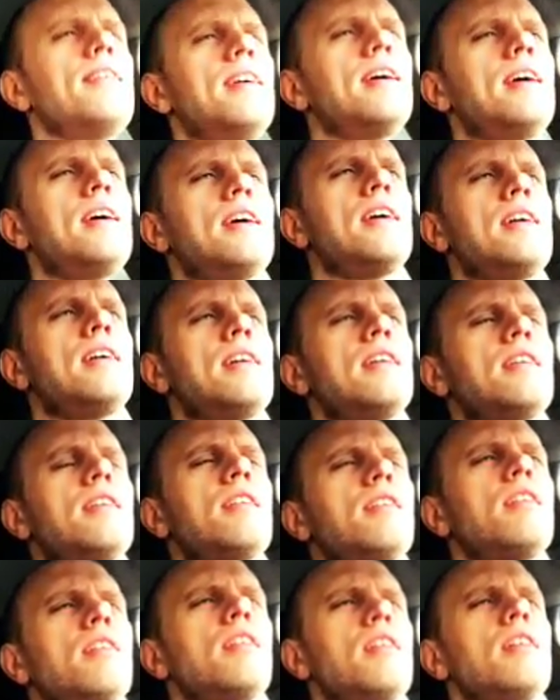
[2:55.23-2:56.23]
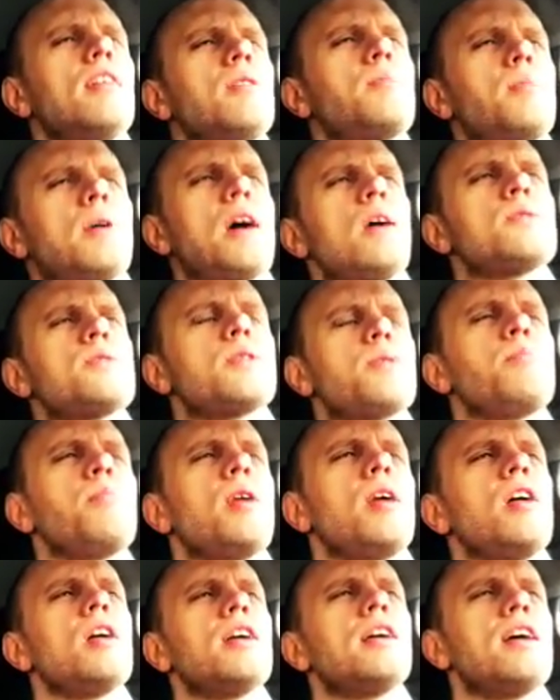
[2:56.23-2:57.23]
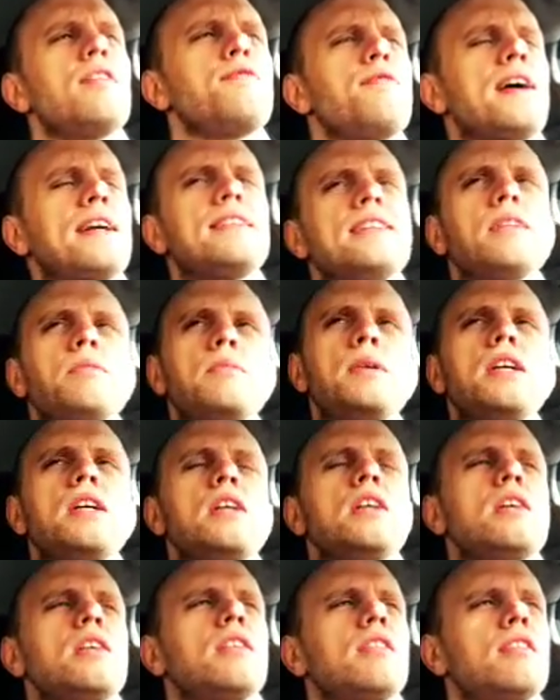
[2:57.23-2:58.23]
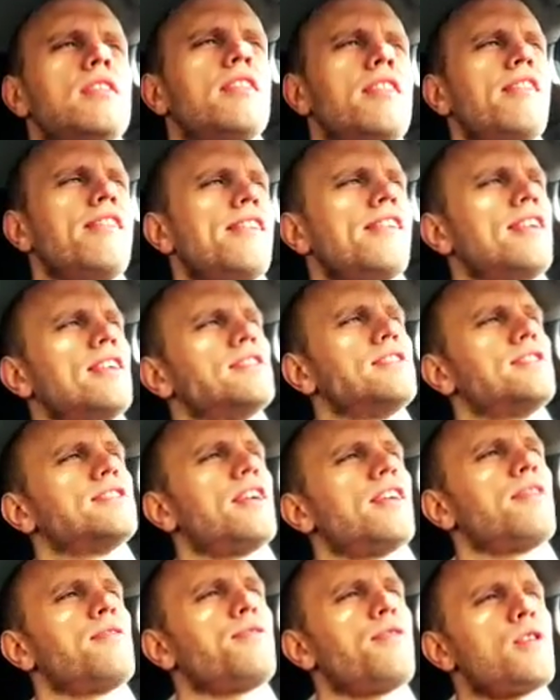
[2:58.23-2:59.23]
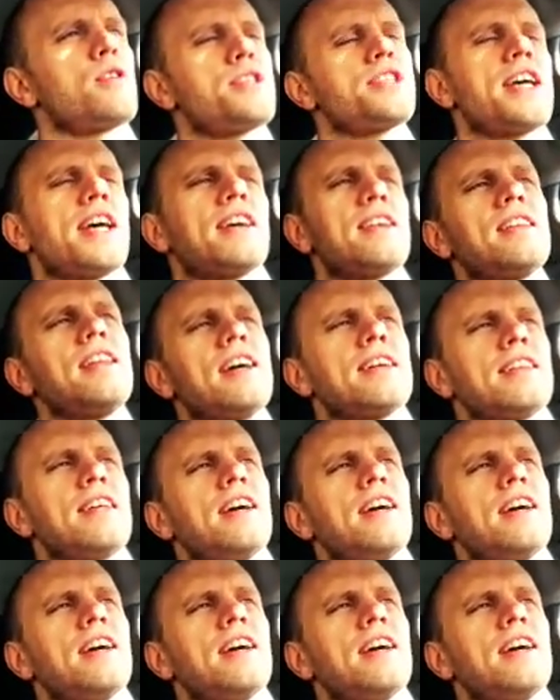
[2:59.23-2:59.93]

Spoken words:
a browser bug affecting me firsthand like